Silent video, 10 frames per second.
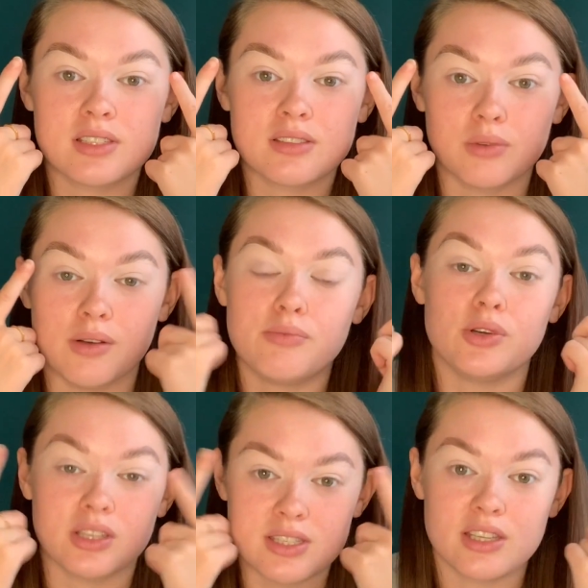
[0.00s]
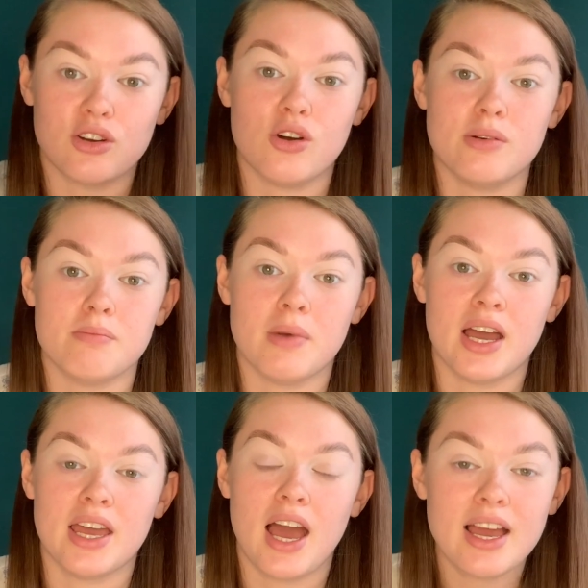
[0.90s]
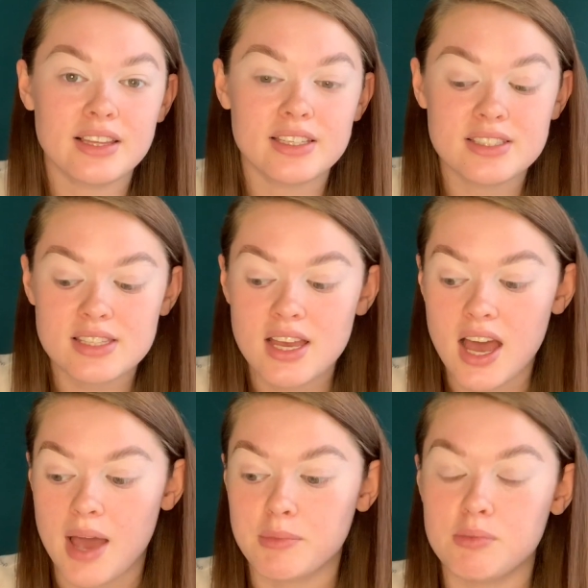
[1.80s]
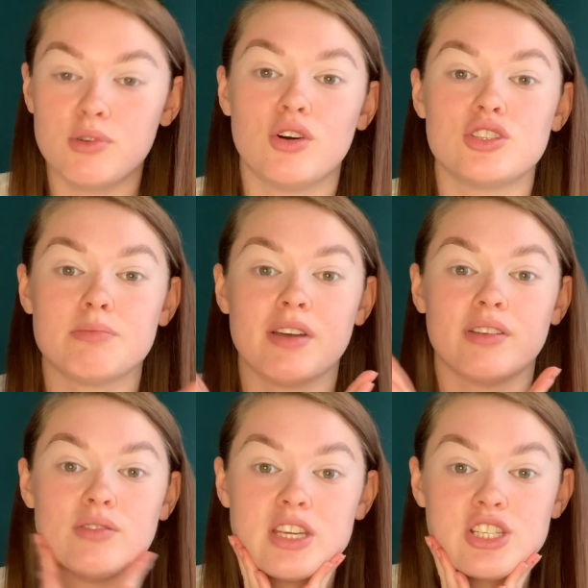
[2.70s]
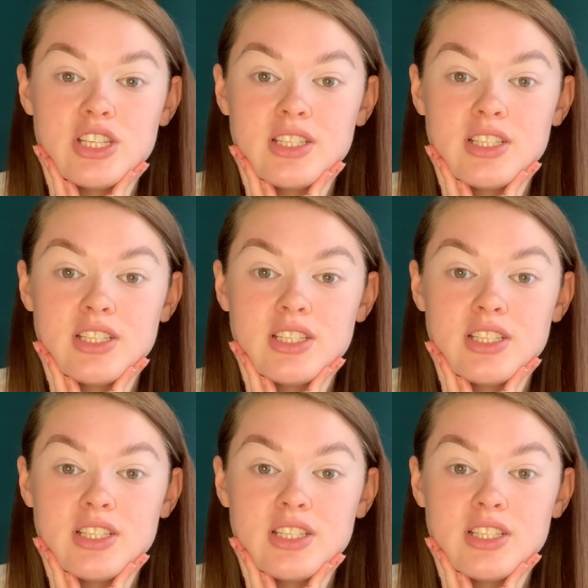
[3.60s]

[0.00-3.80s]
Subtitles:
well, I've put concealer on my eyelids, I'm going to move on to my foundation.